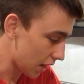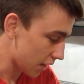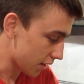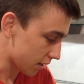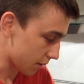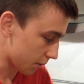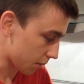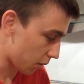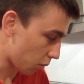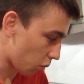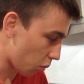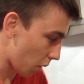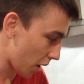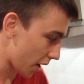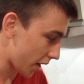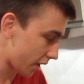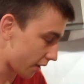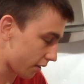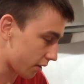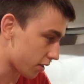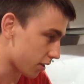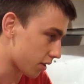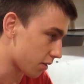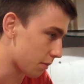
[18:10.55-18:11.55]
So I'm going to whack
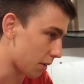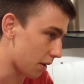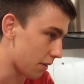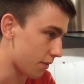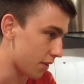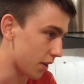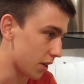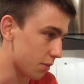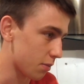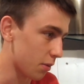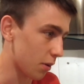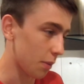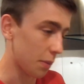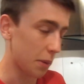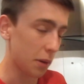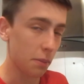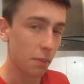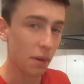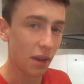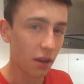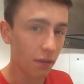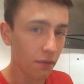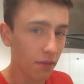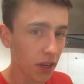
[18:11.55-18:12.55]
it onto my Facebook. I'm going to
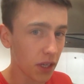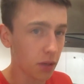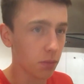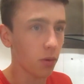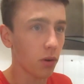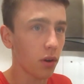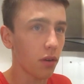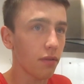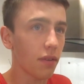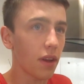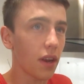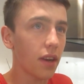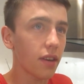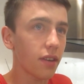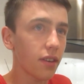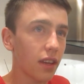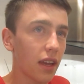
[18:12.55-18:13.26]
make a Facebook event